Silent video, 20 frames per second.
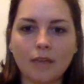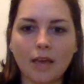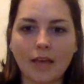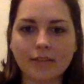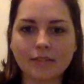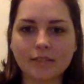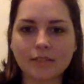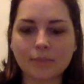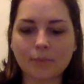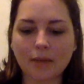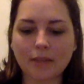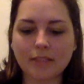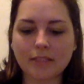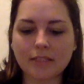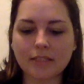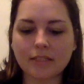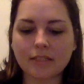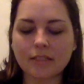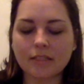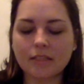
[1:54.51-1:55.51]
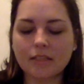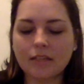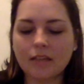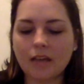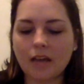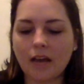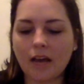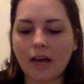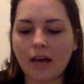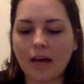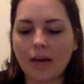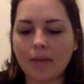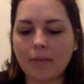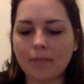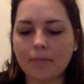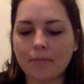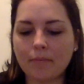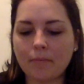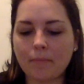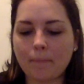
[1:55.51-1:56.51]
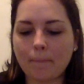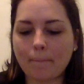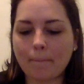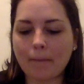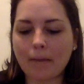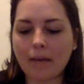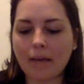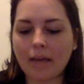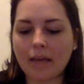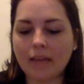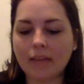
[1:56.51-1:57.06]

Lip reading: as expected. My